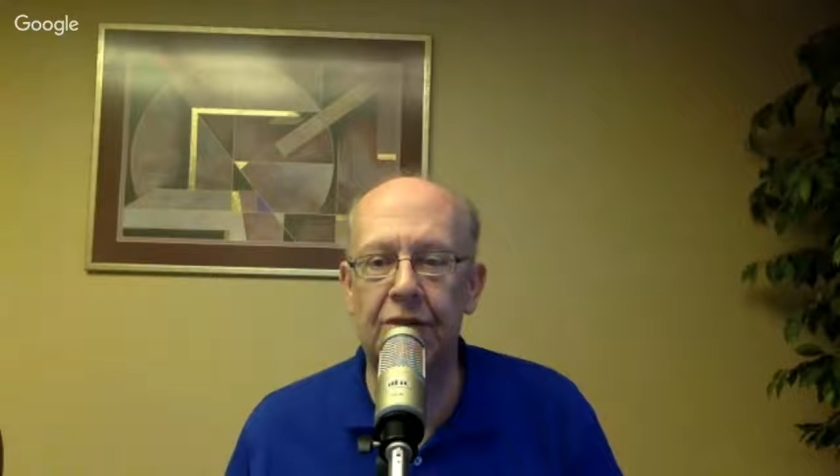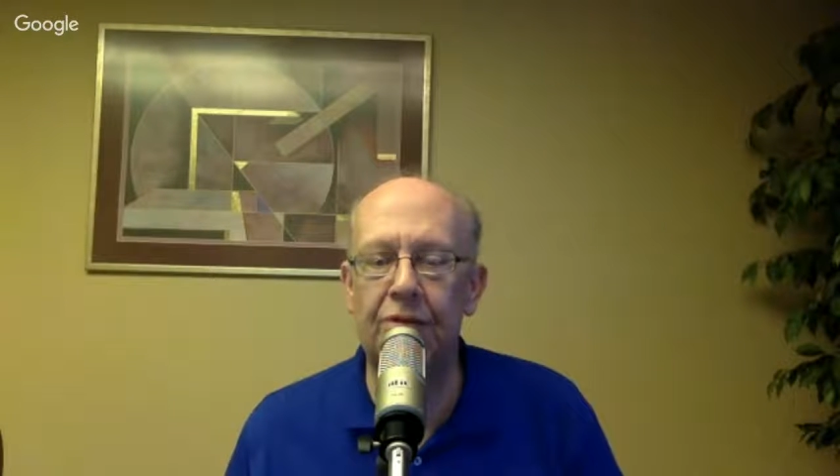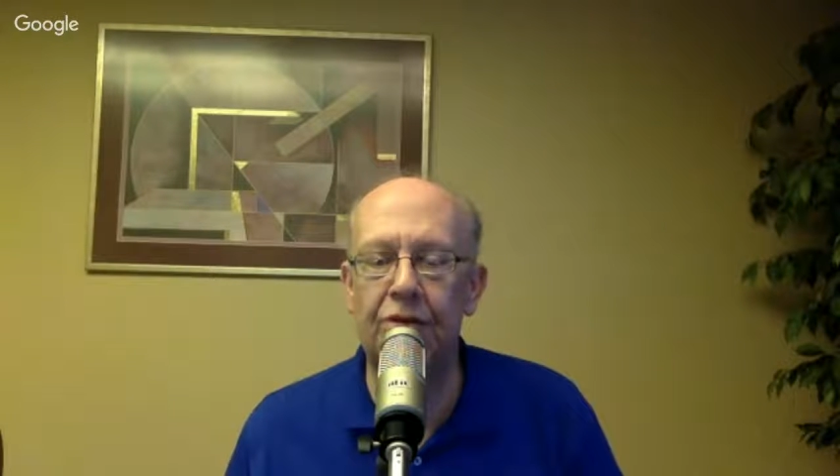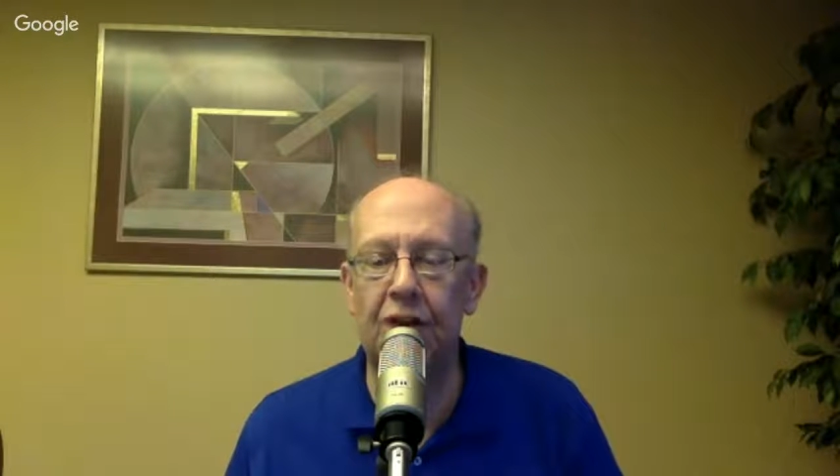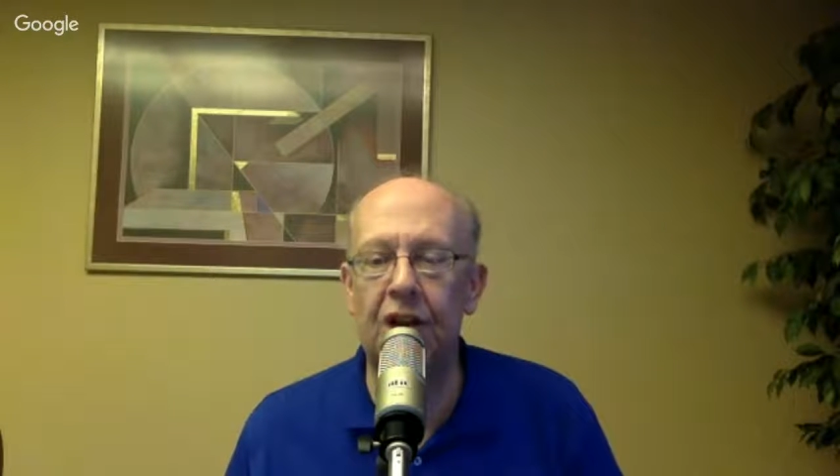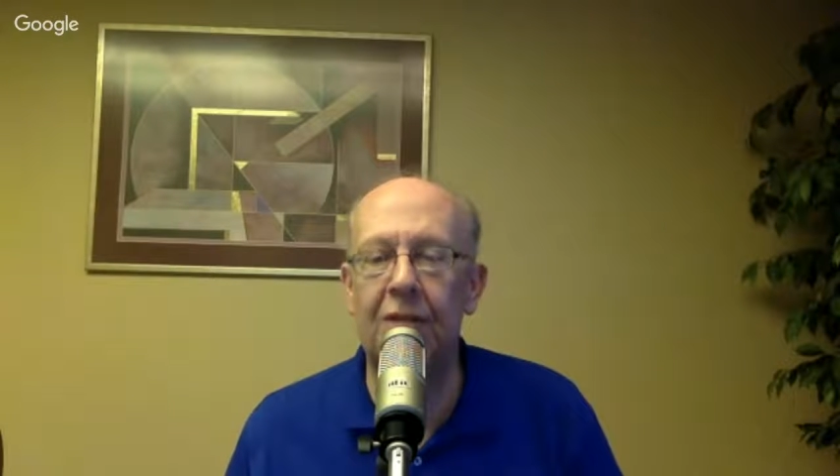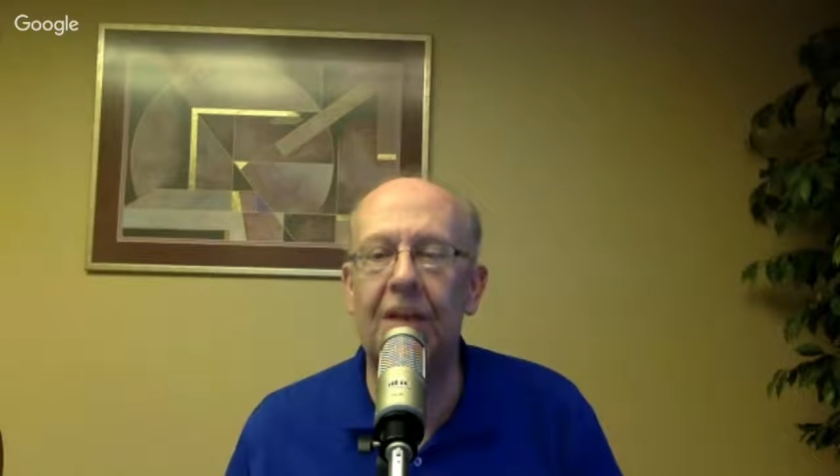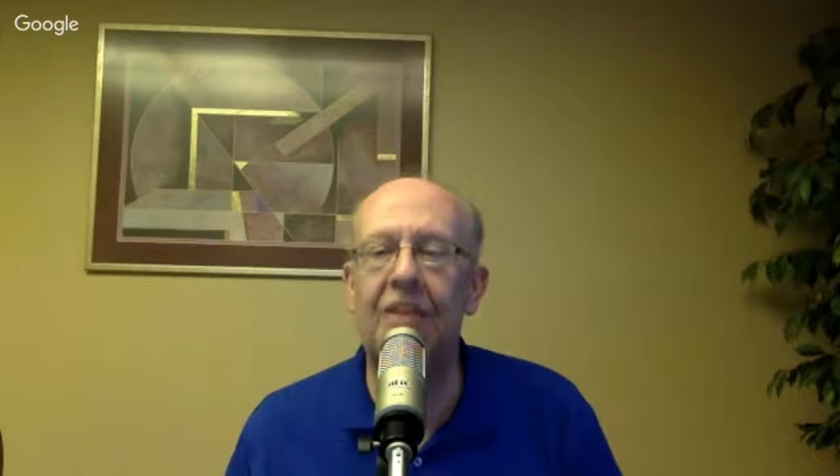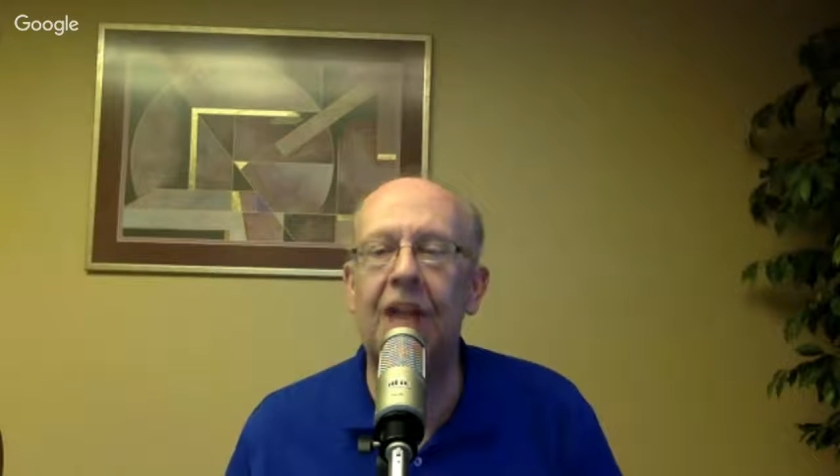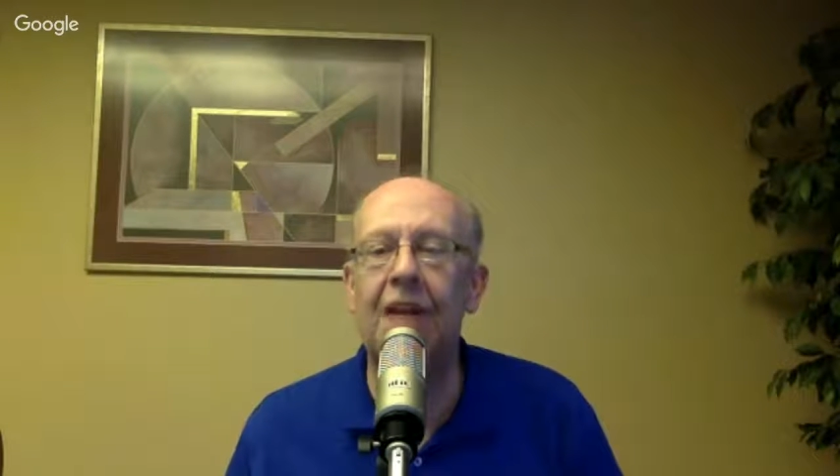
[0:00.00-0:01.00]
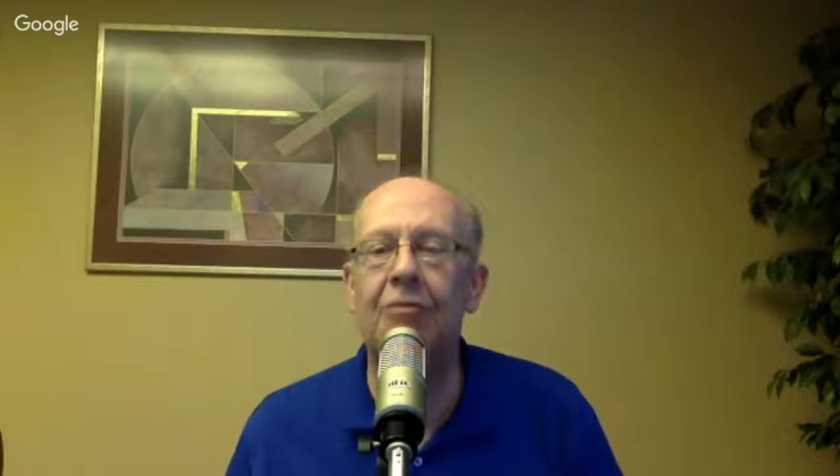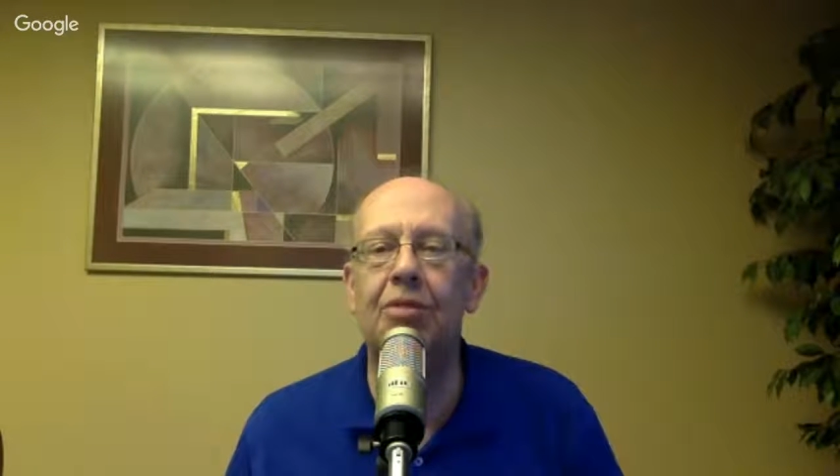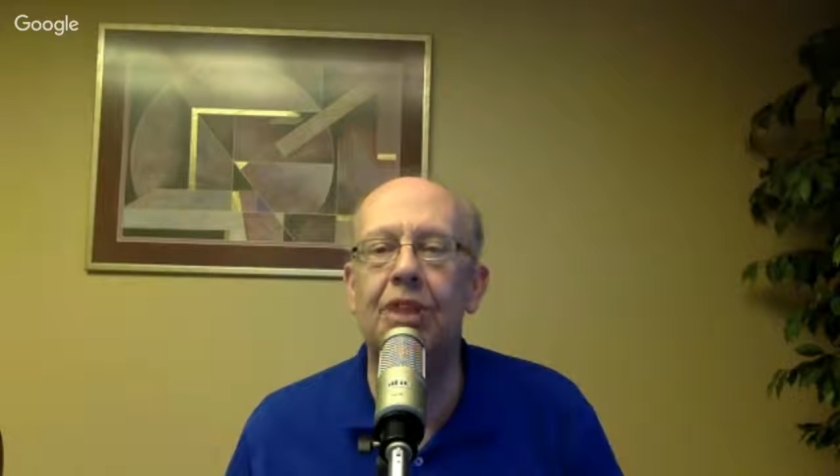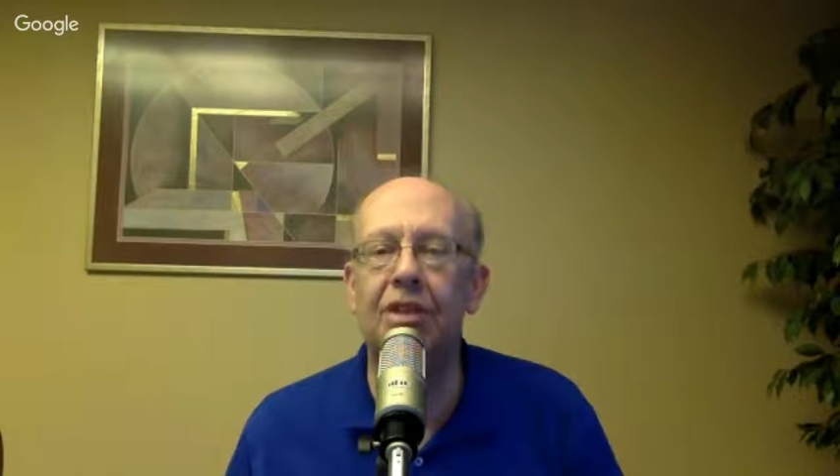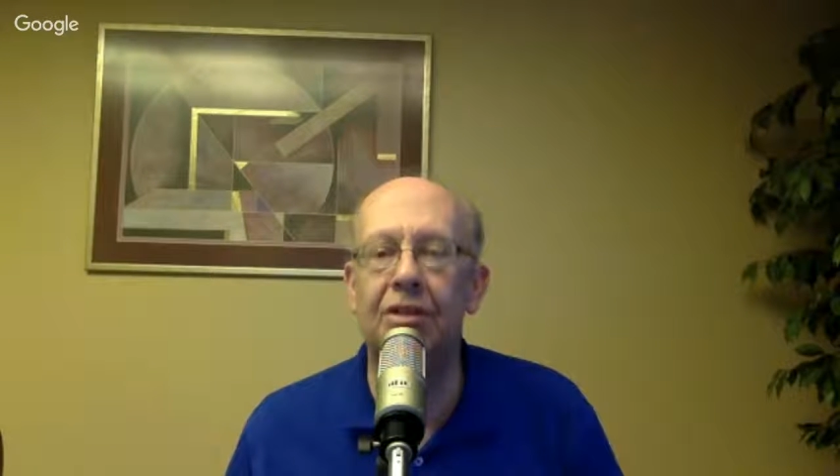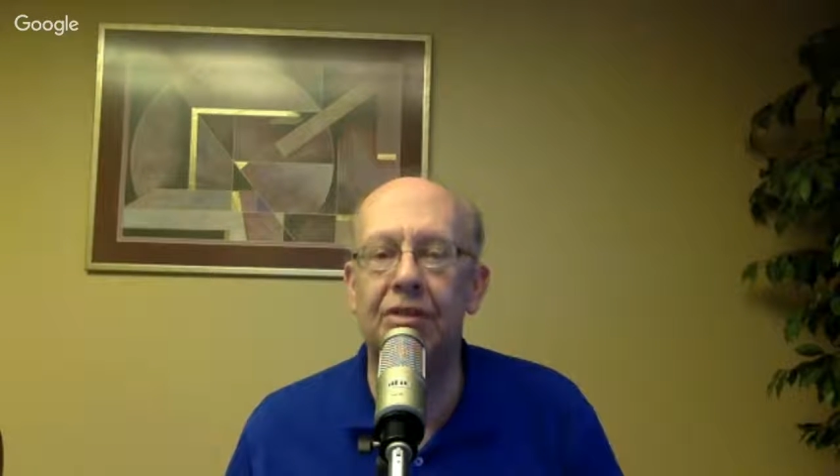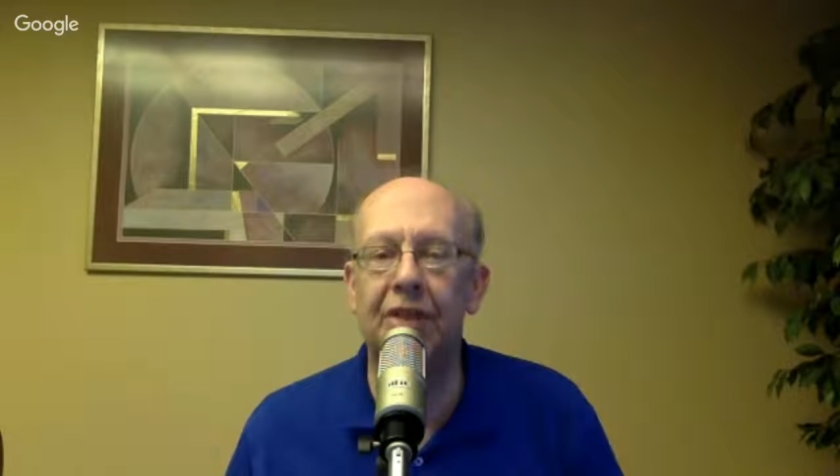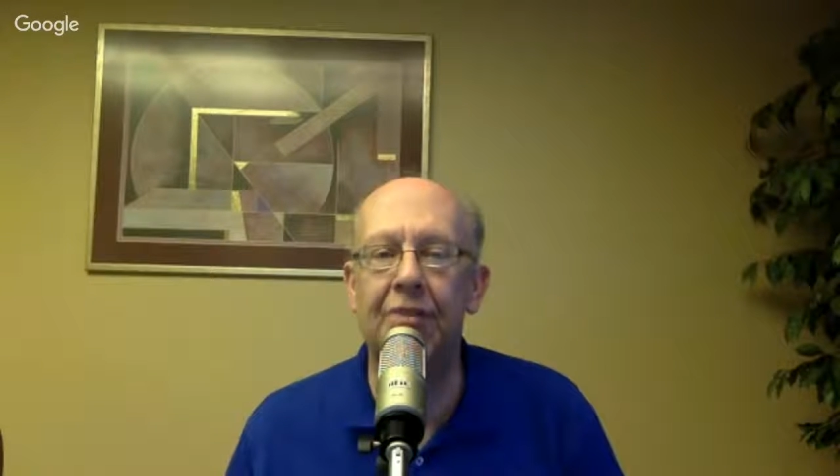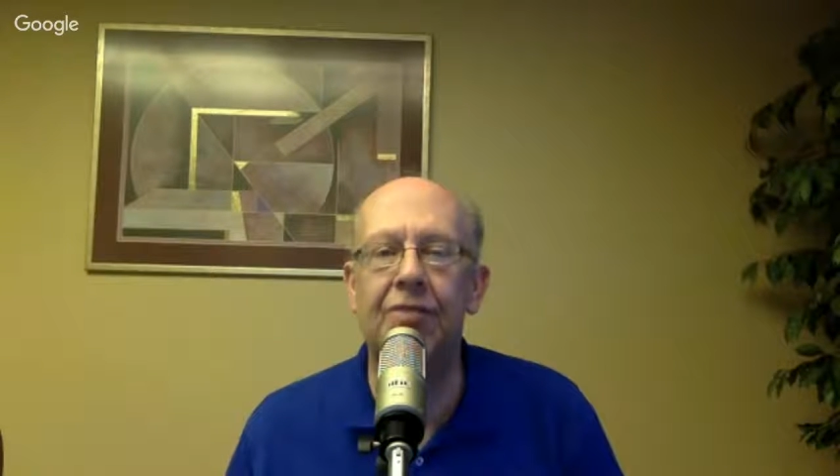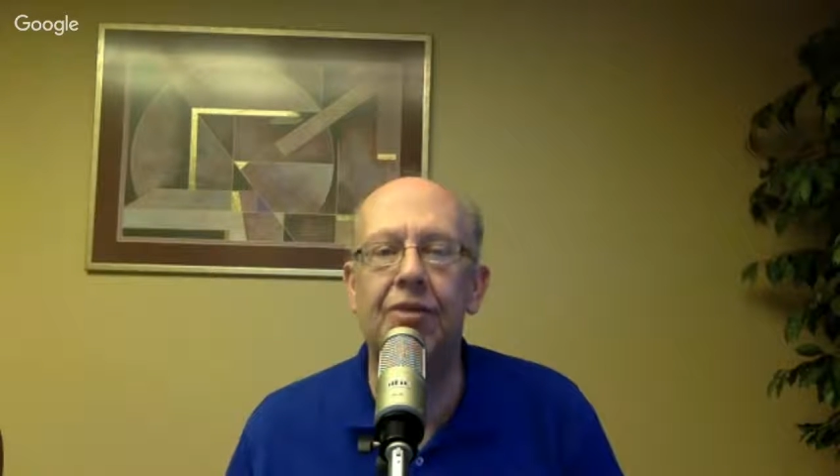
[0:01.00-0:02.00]
So we'll talk about that particular
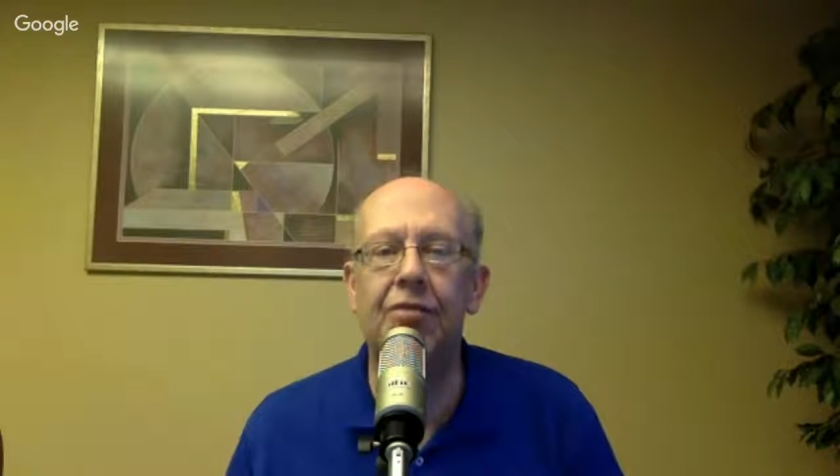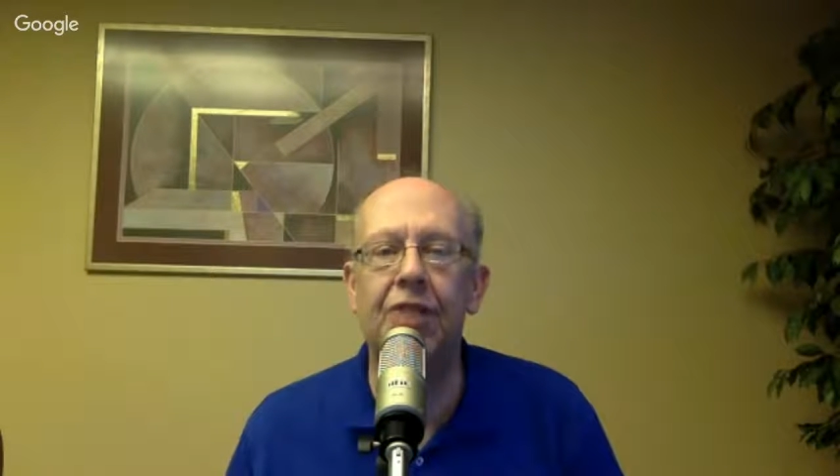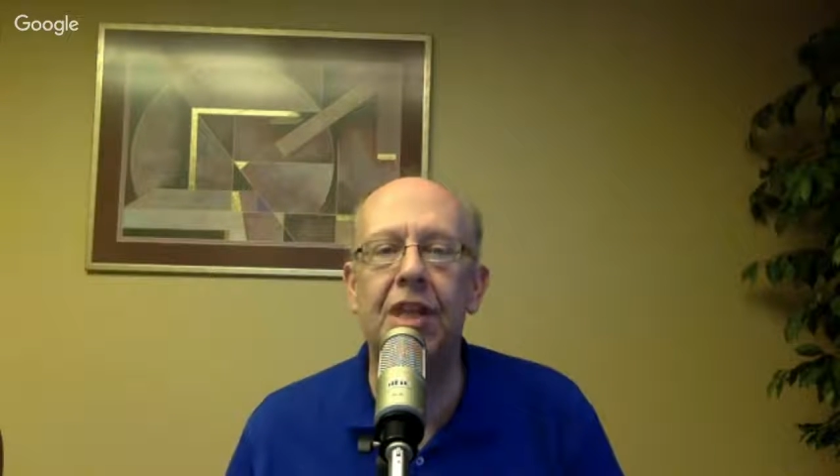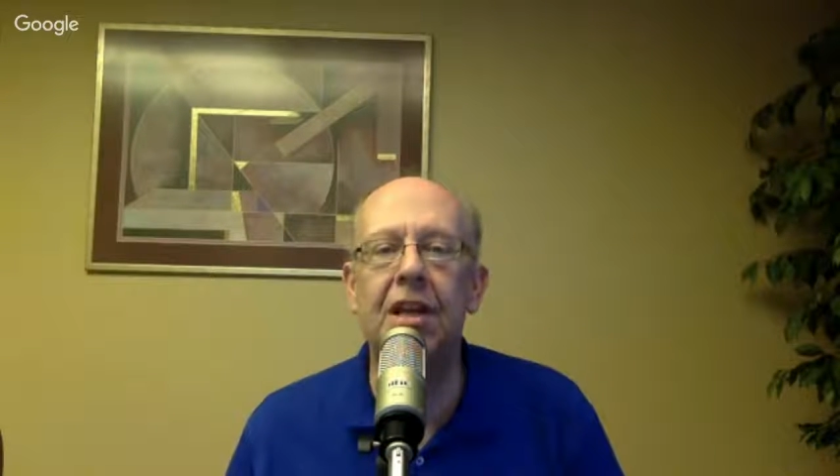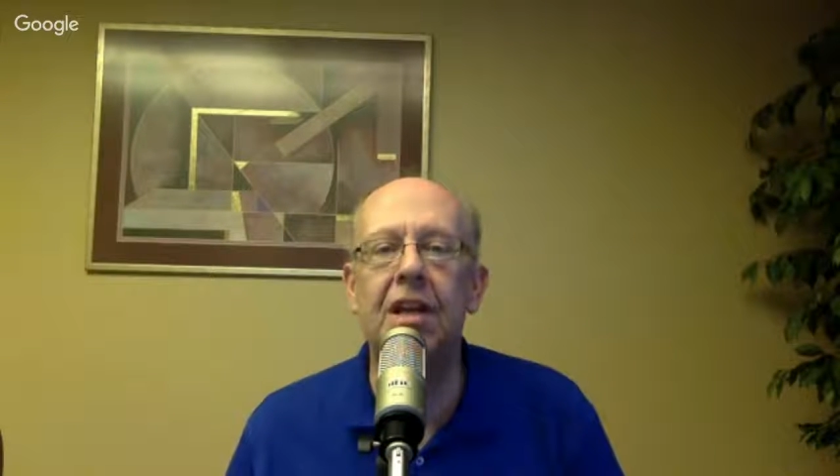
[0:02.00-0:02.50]
development for the week.